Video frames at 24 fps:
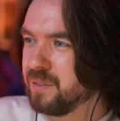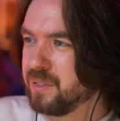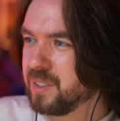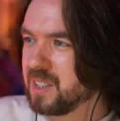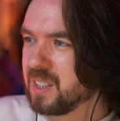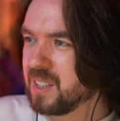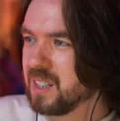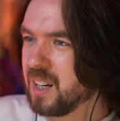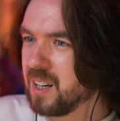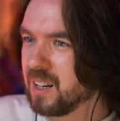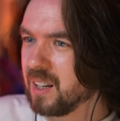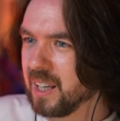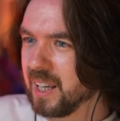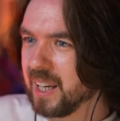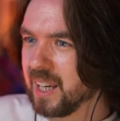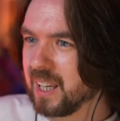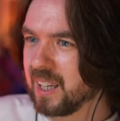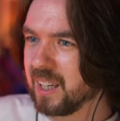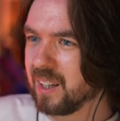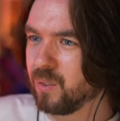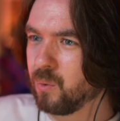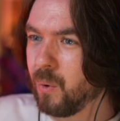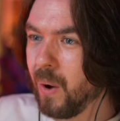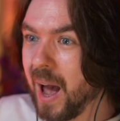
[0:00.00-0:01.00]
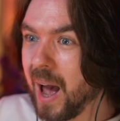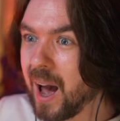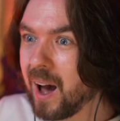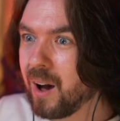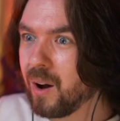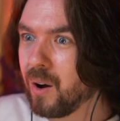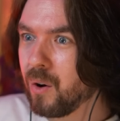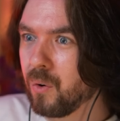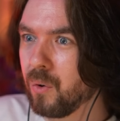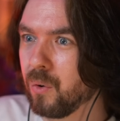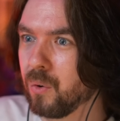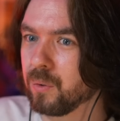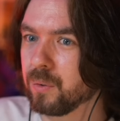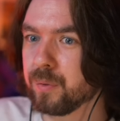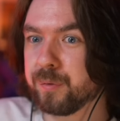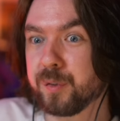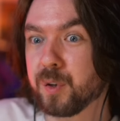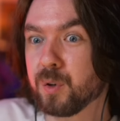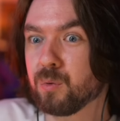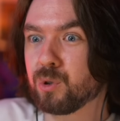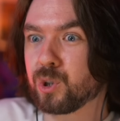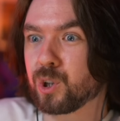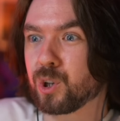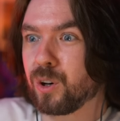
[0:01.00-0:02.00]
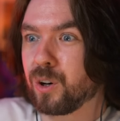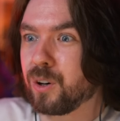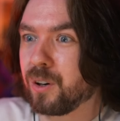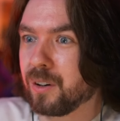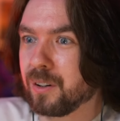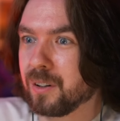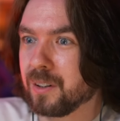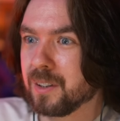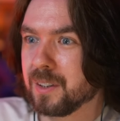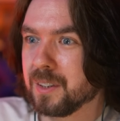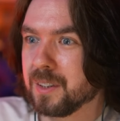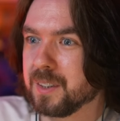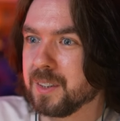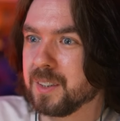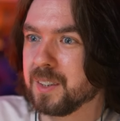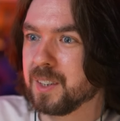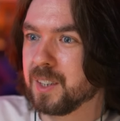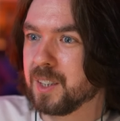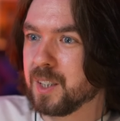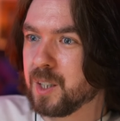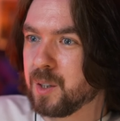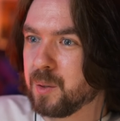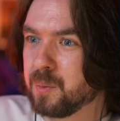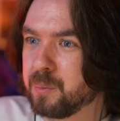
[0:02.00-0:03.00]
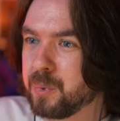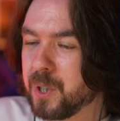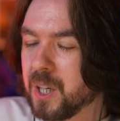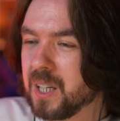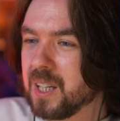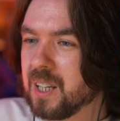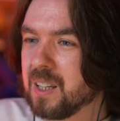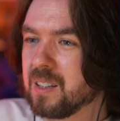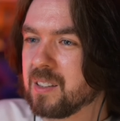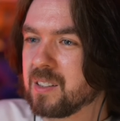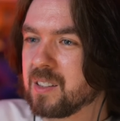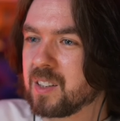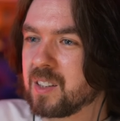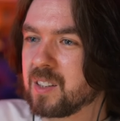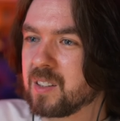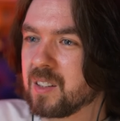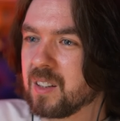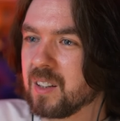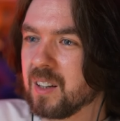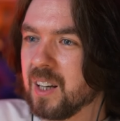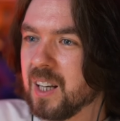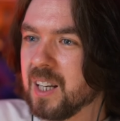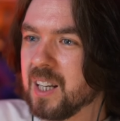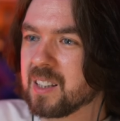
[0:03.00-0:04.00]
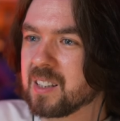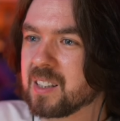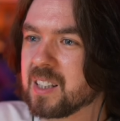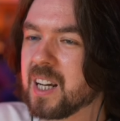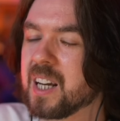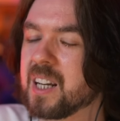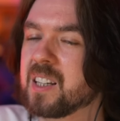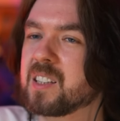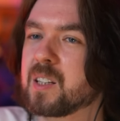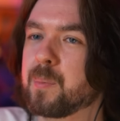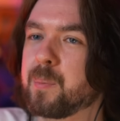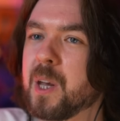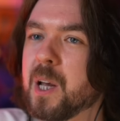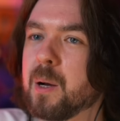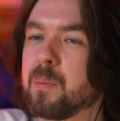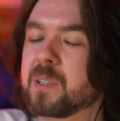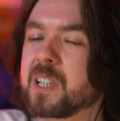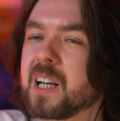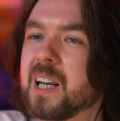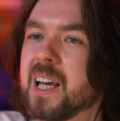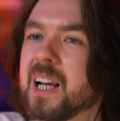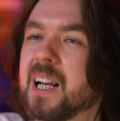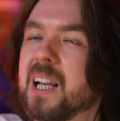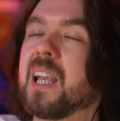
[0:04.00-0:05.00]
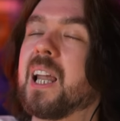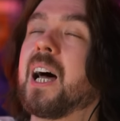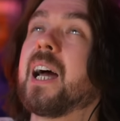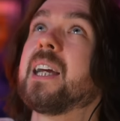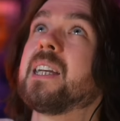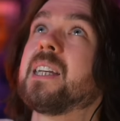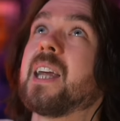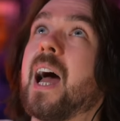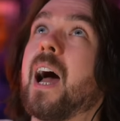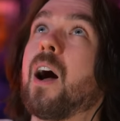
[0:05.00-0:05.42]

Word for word: of. It's not like, wow, future. But it is nice to be able to like lie